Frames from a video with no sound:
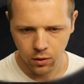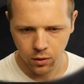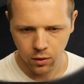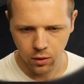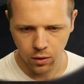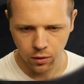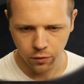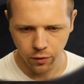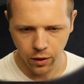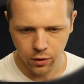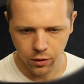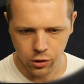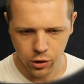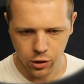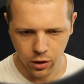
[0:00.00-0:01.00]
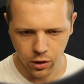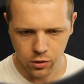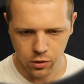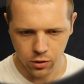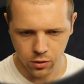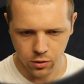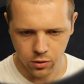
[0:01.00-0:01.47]
if I change
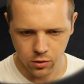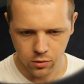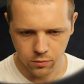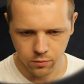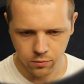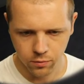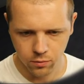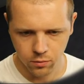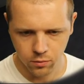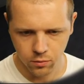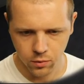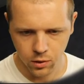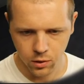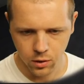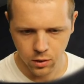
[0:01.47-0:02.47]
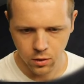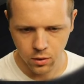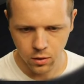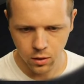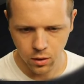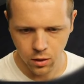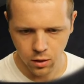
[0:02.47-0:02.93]
this,
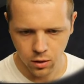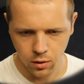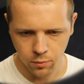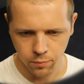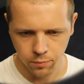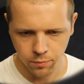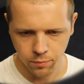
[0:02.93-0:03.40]
I'll